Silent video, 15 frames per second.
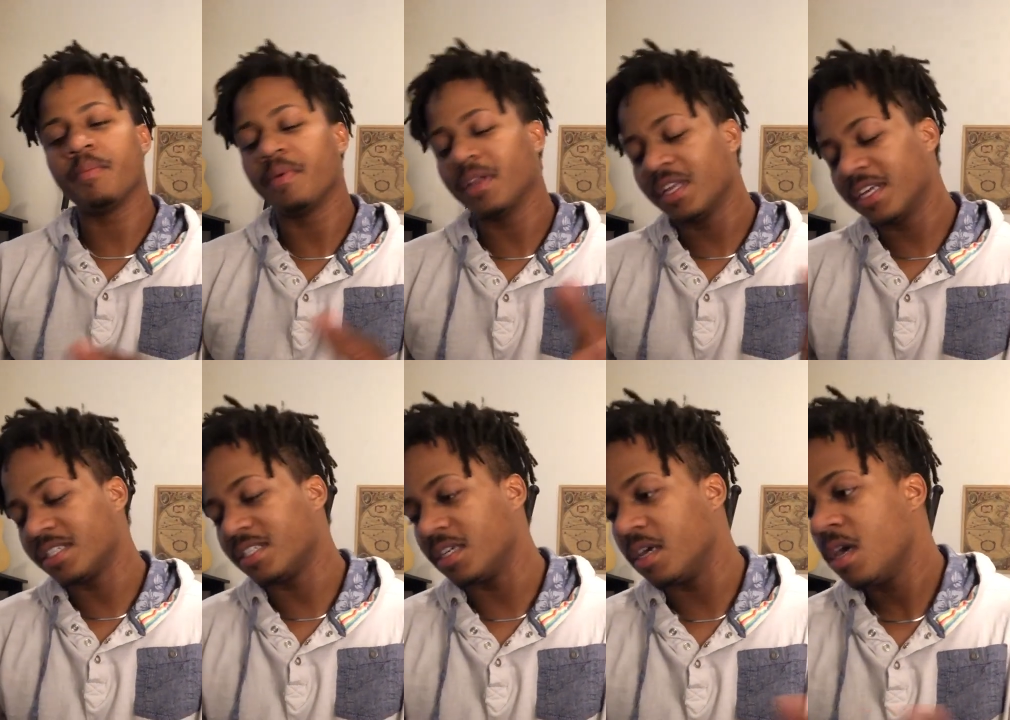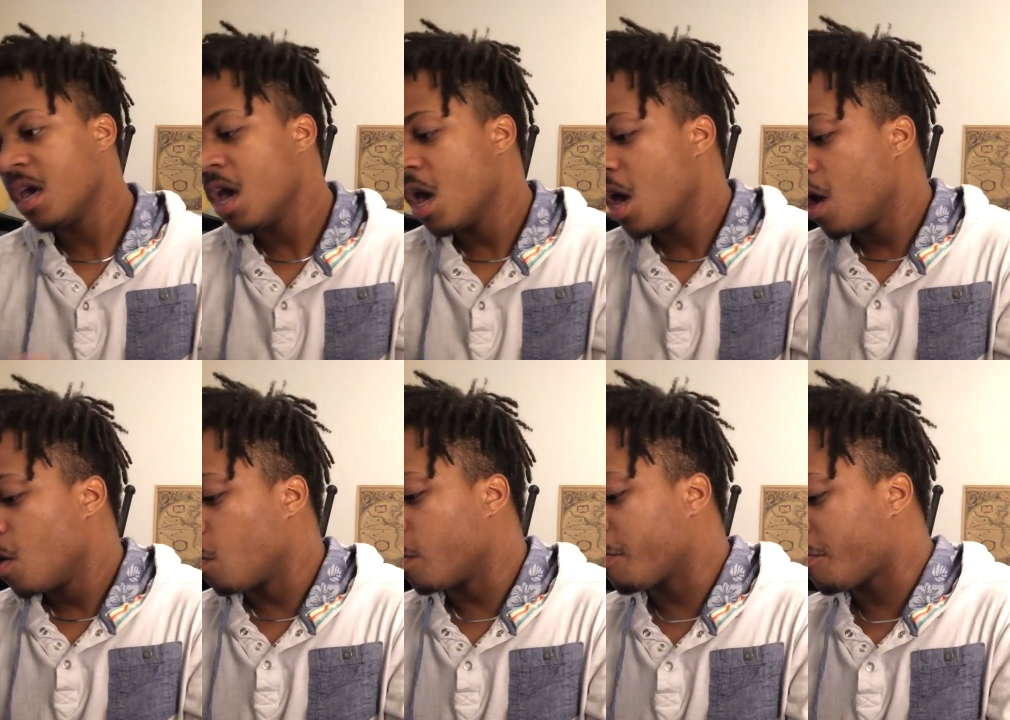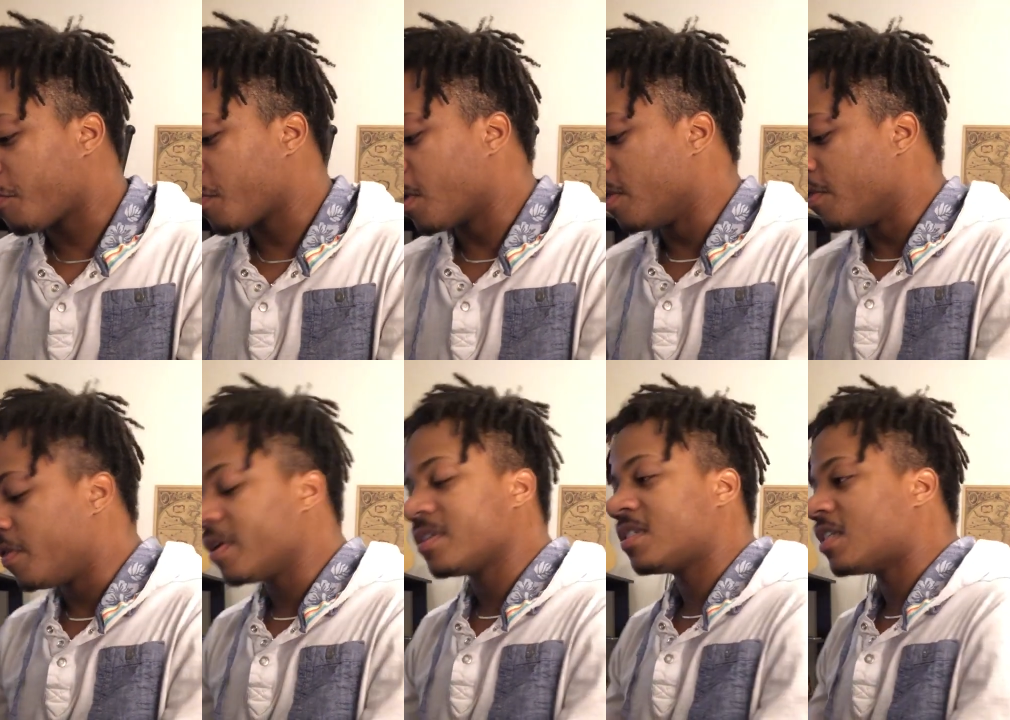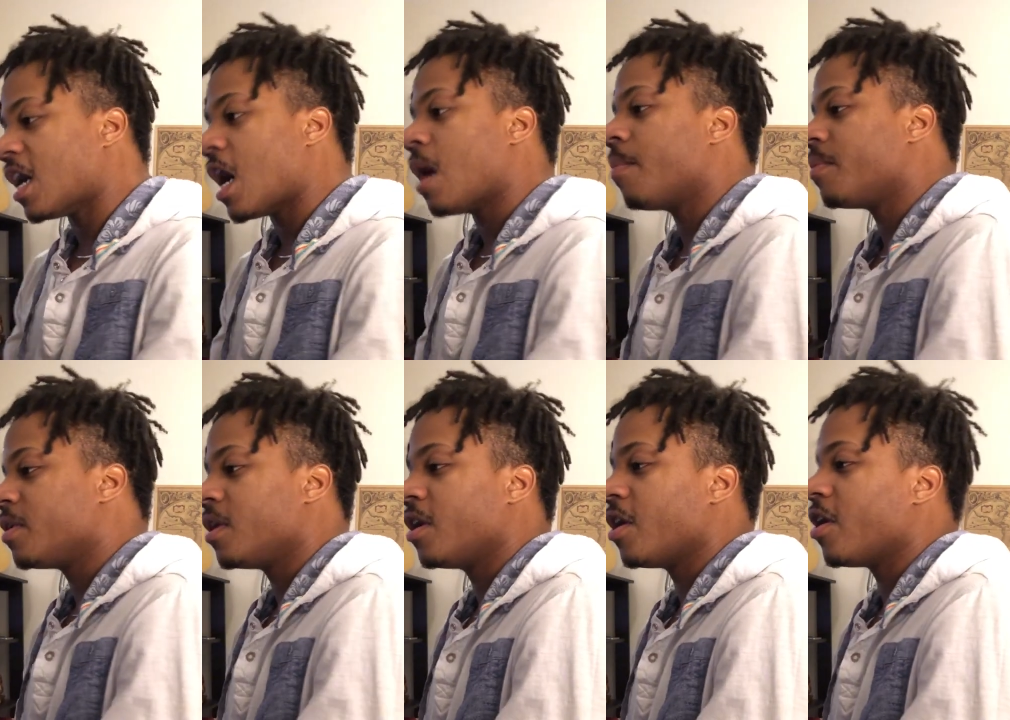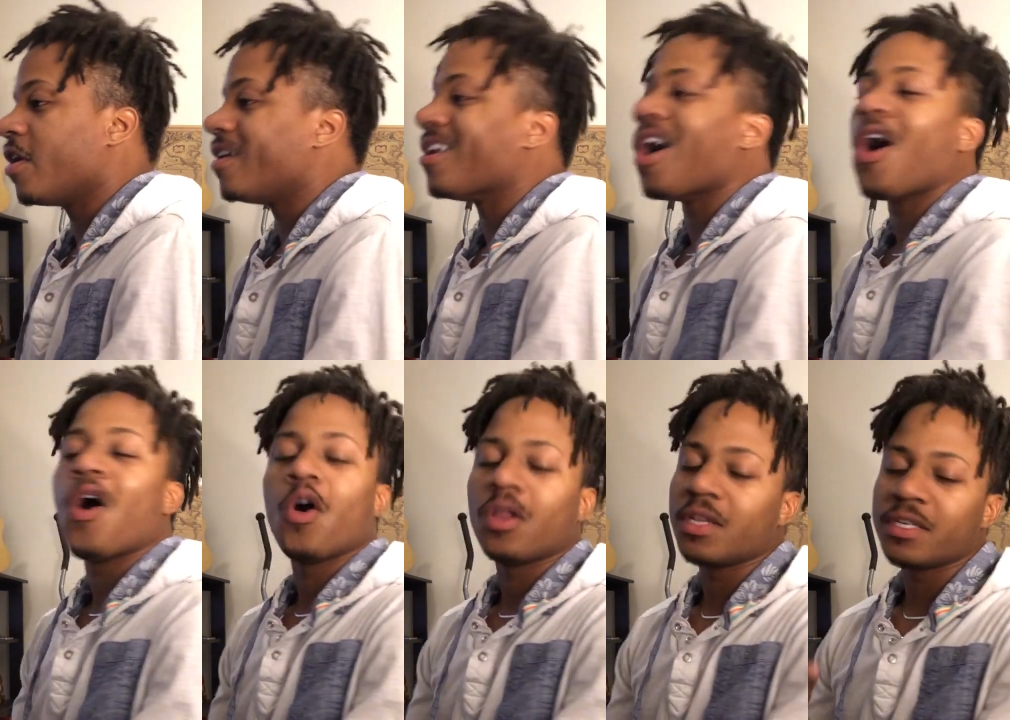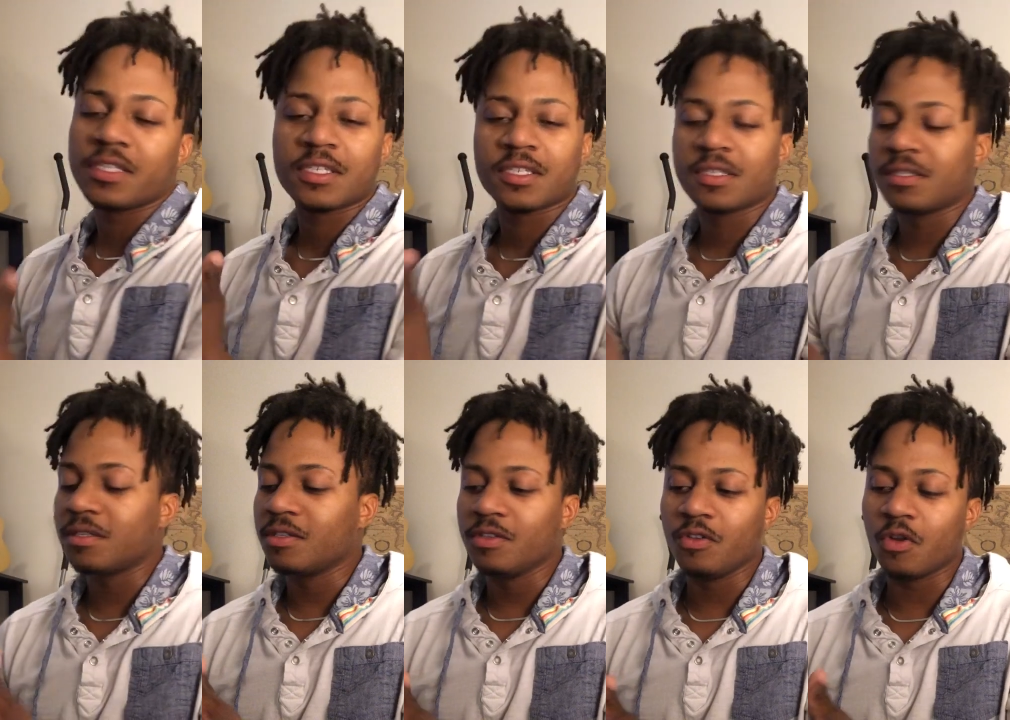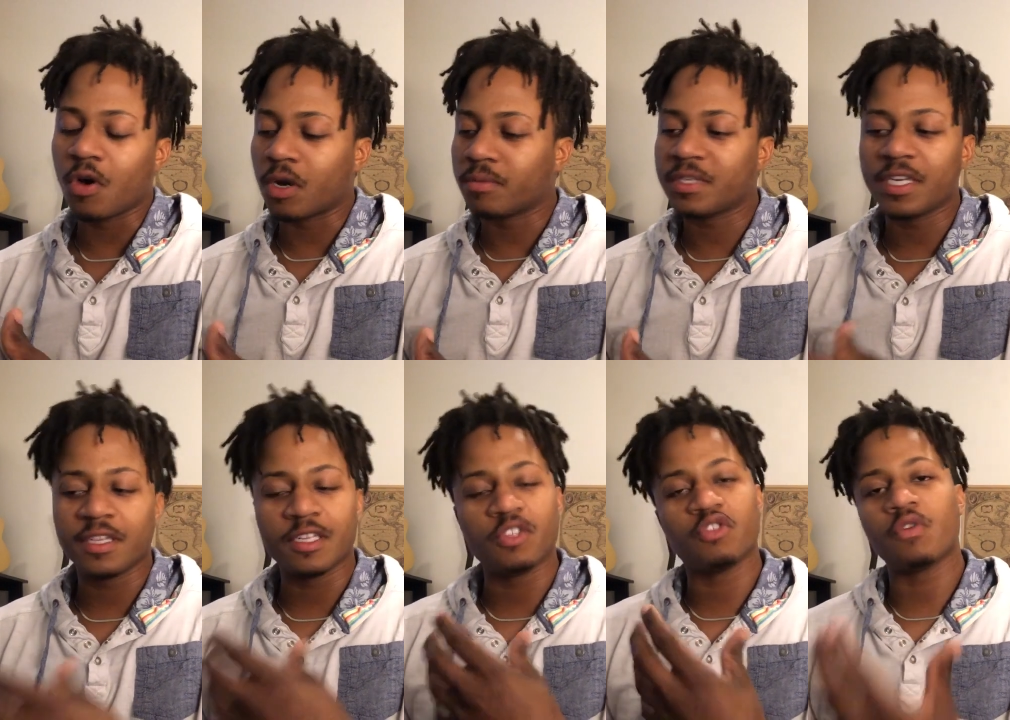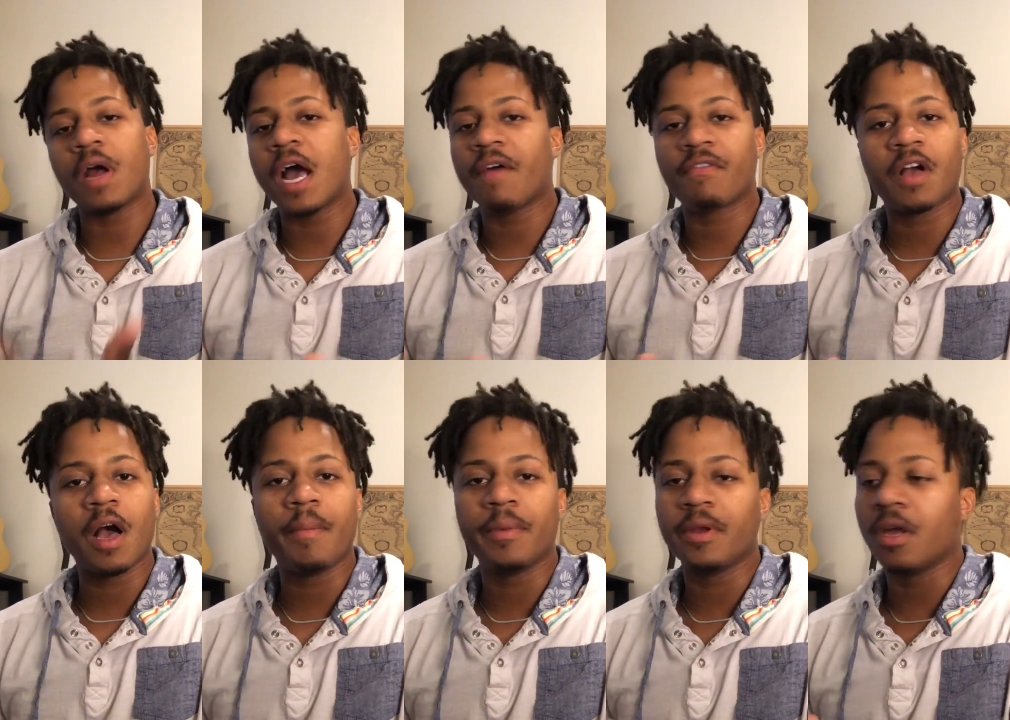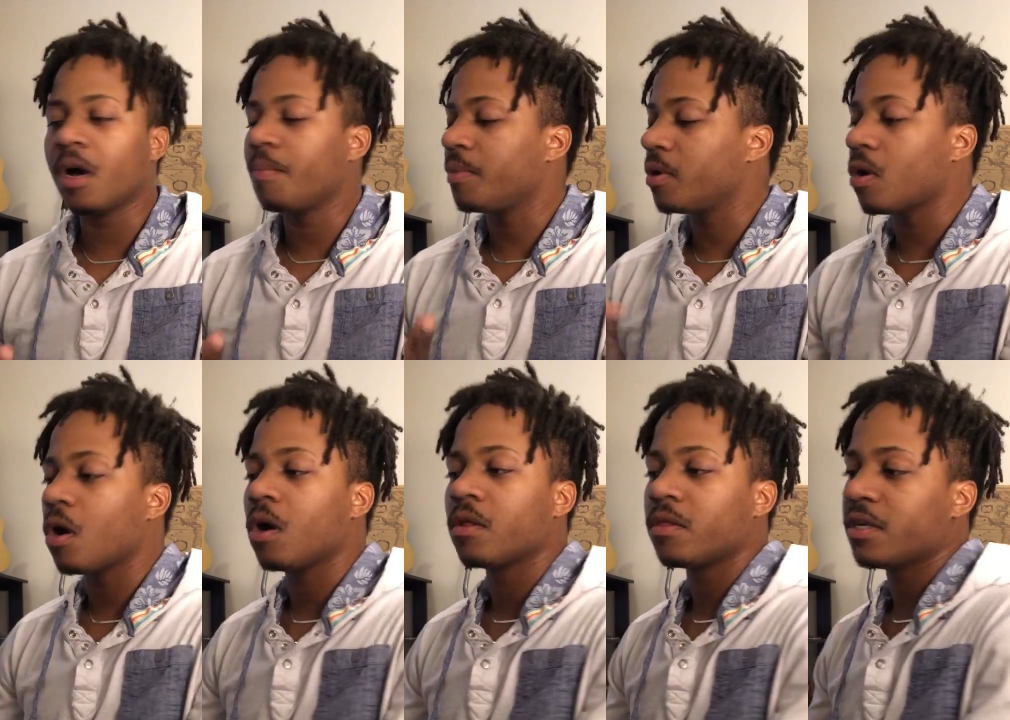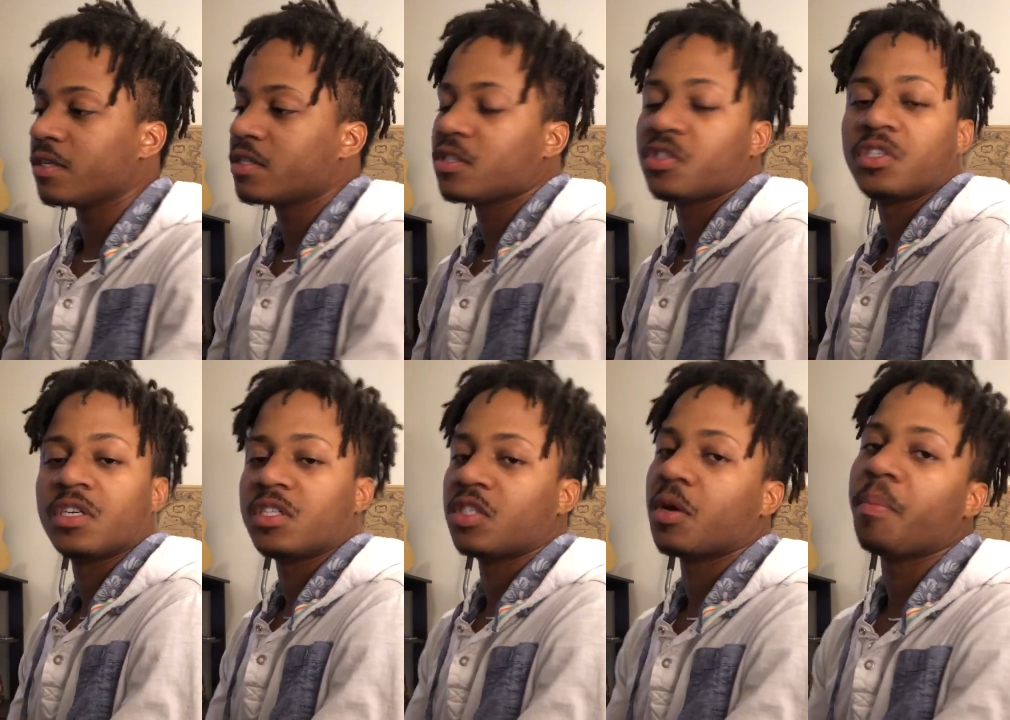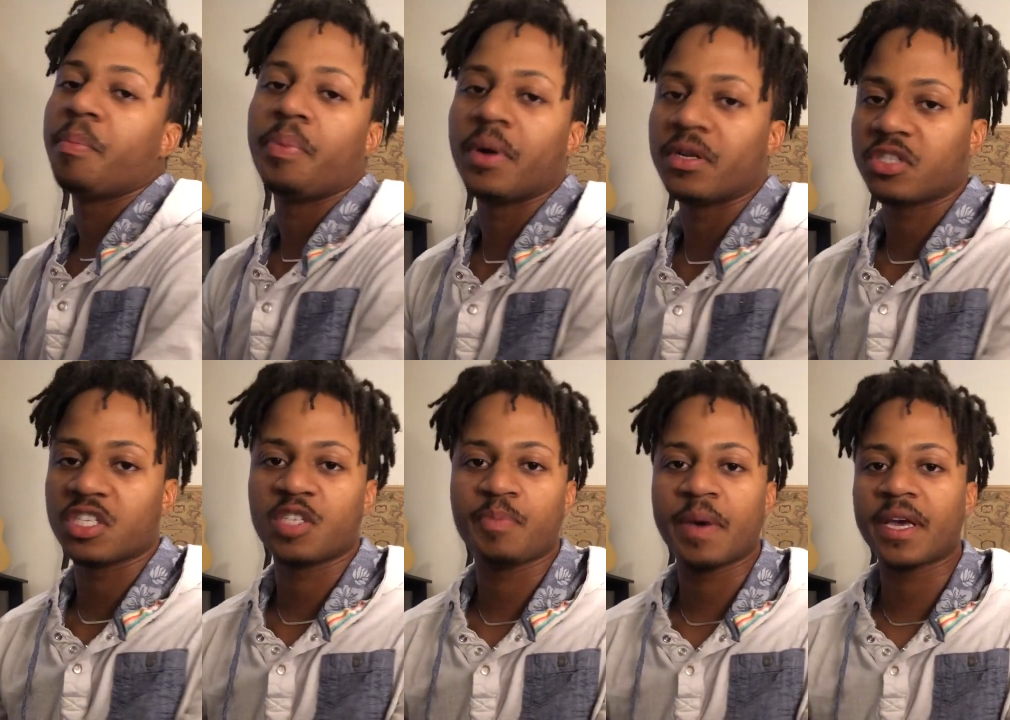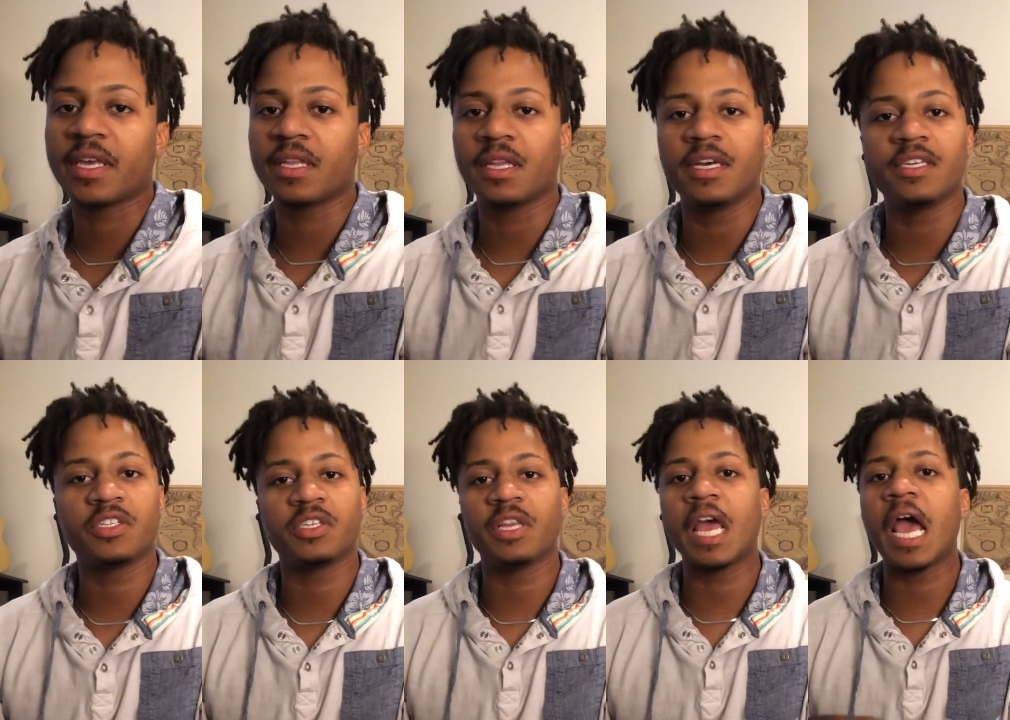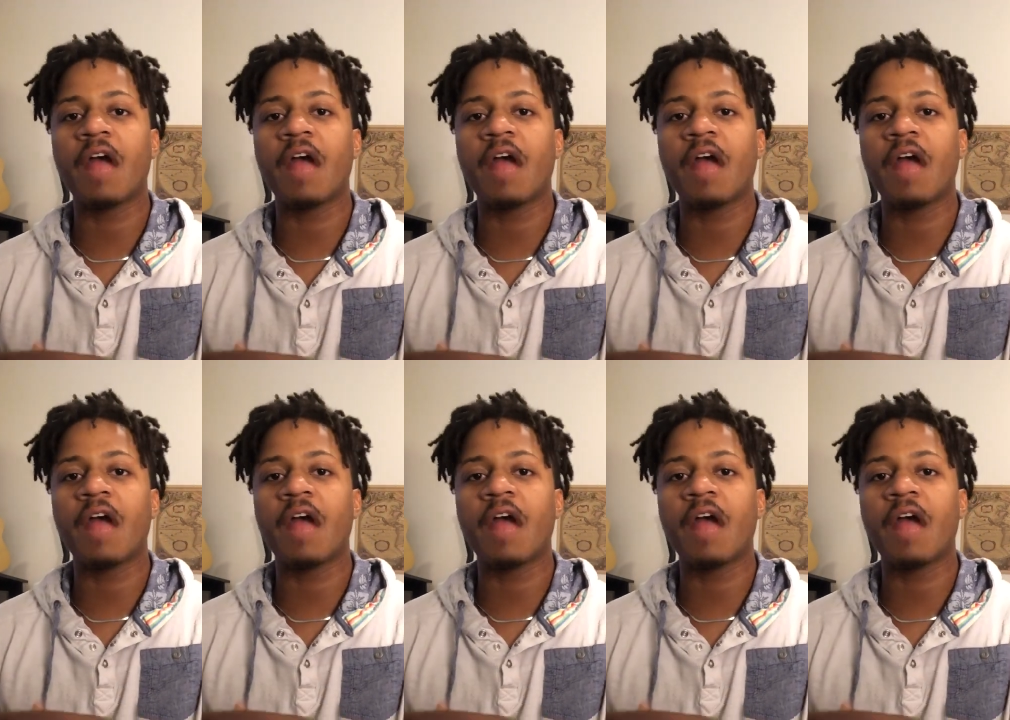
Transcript: But listen, with this time of year and all this, you know what I'm saying, the draft coming up and all this, it's just a bunch of speculation.